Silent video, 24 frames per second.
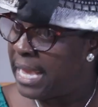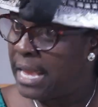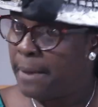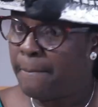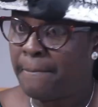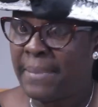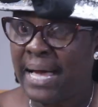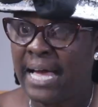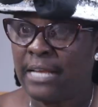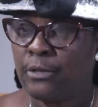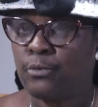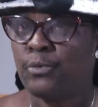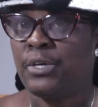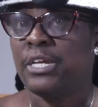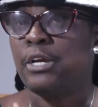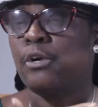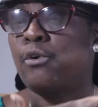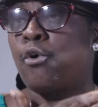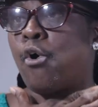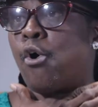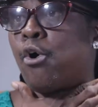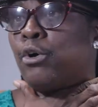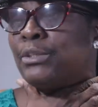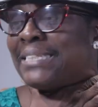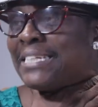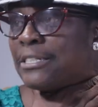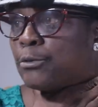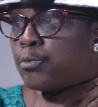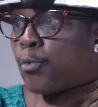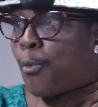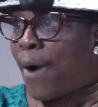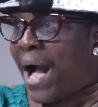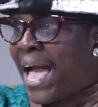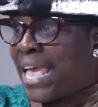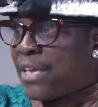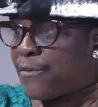a man will hold
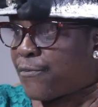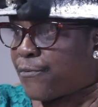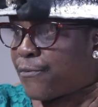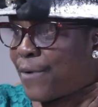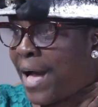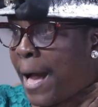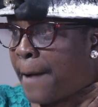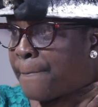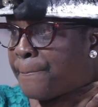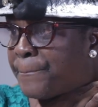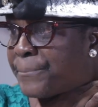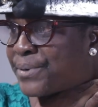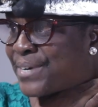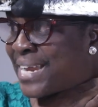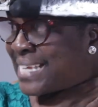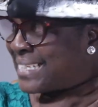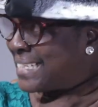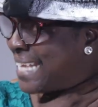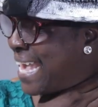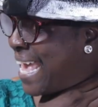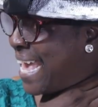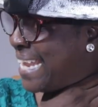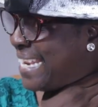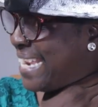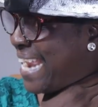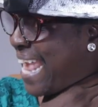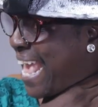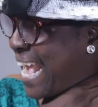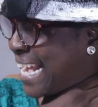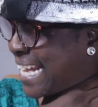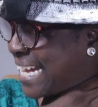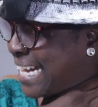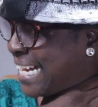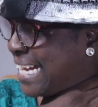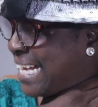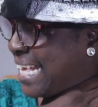his wife and press her
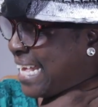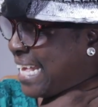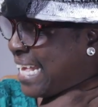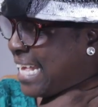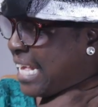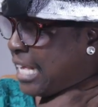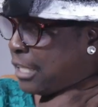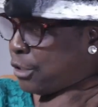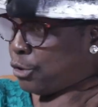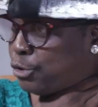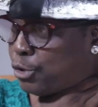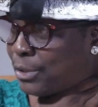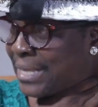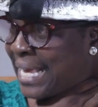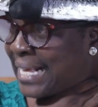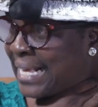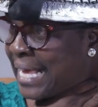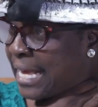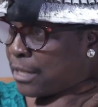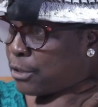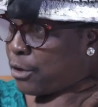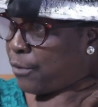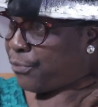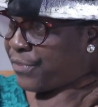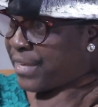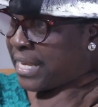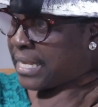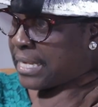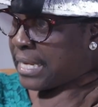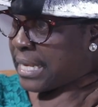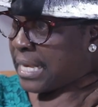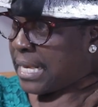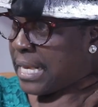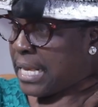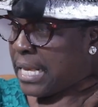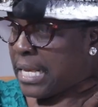neck, that kind of
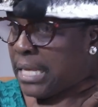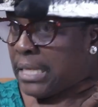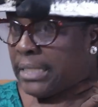thing.